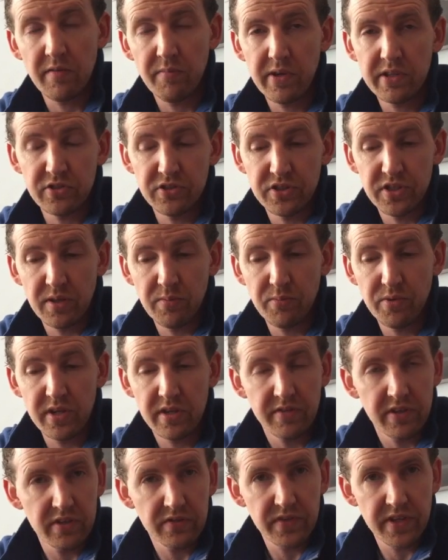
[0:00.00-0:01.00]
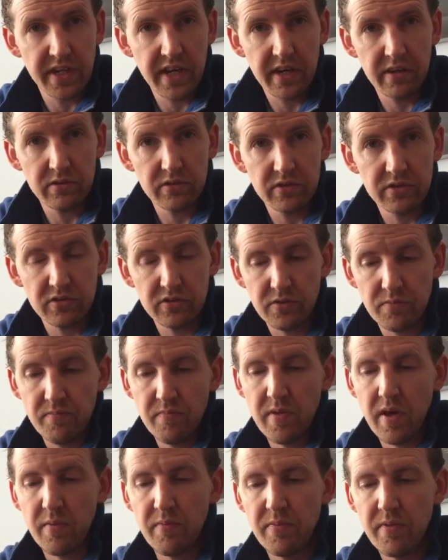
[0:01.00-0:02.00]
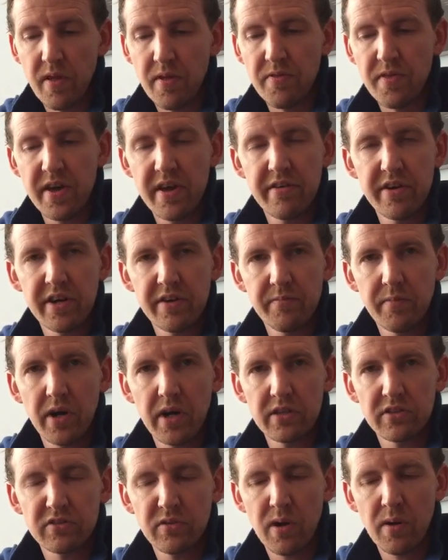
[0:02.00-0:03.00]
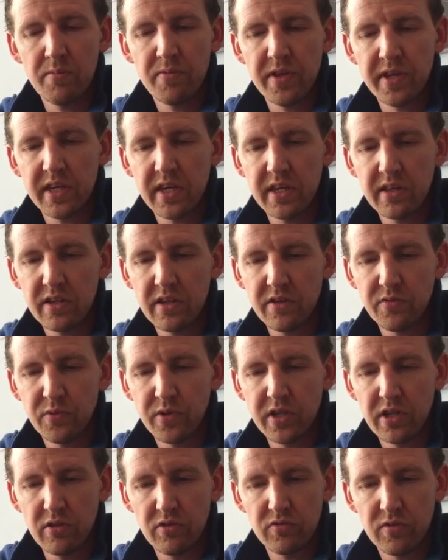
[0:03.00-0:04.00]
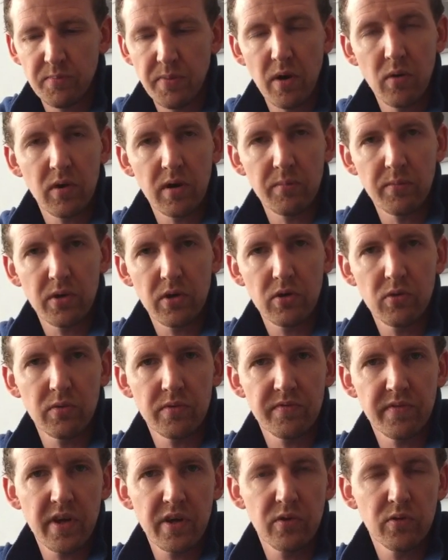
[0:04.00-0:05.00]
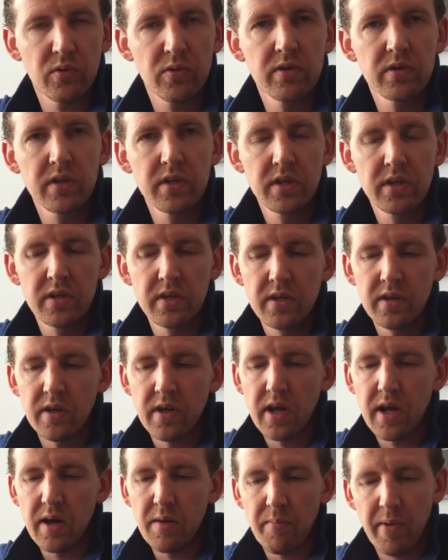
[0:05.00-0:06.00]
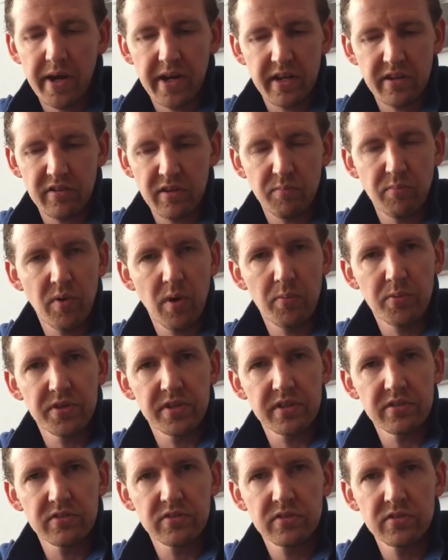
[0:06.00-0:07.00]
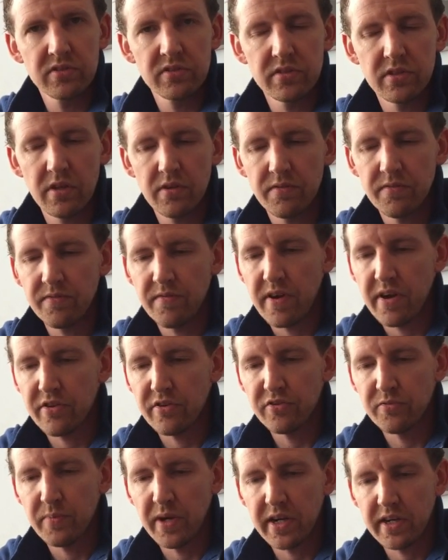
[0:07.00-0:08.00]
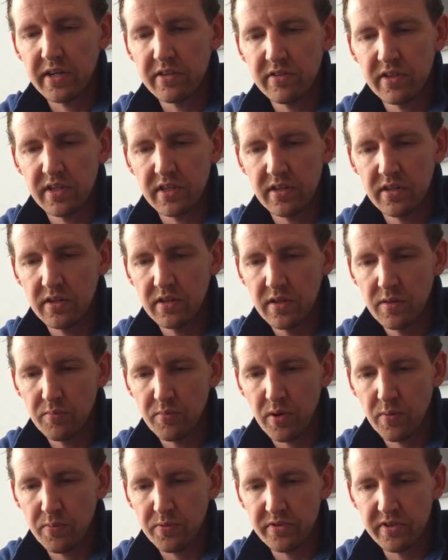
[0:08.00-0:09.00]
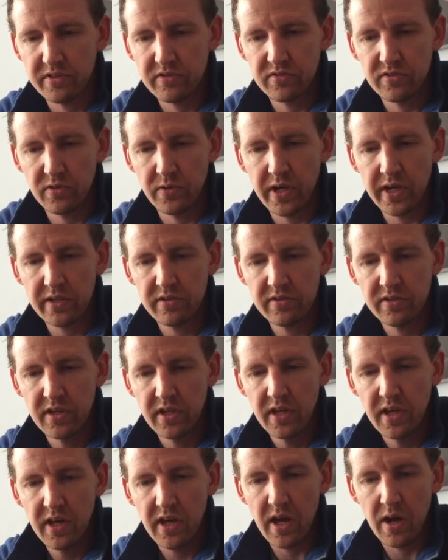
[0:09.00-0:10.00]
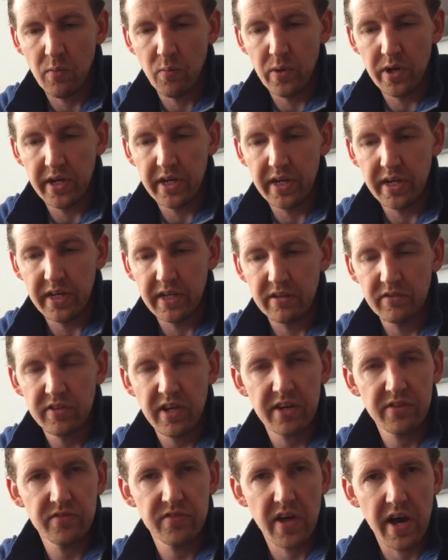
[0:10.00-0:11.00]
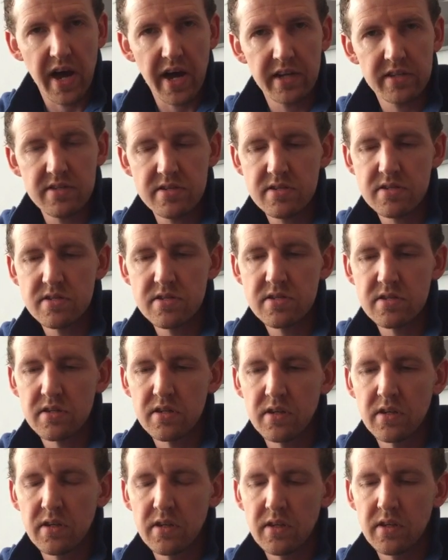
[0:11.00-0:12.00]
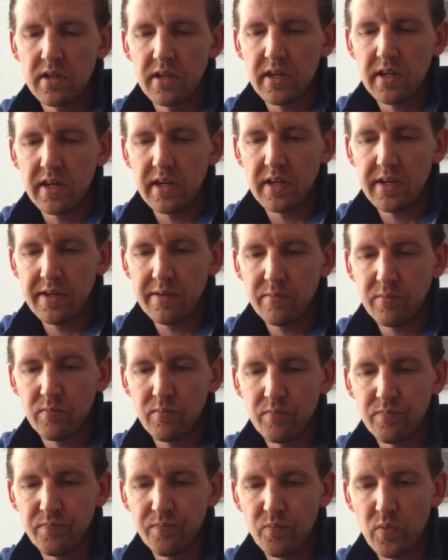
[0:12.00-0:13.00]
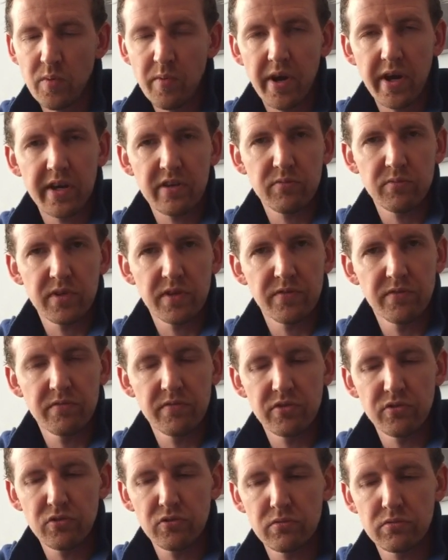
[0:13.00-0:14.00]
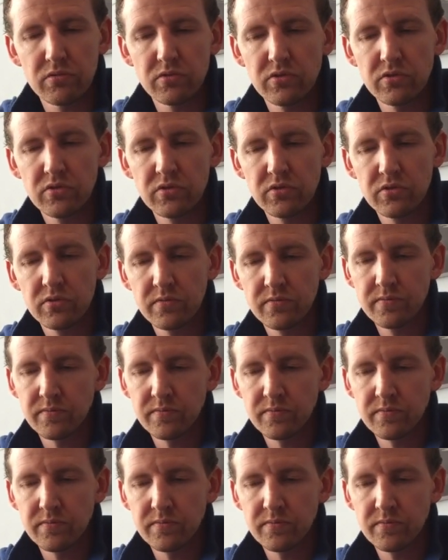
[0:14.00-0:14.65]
I've mentioned it in previous videos, it's a, a, theory of mine. So I'm thinking that if we use a bowling ball with no uh, magnetic properties, no ferrous magnetic properties to it, and we test that, um, we might get some different results.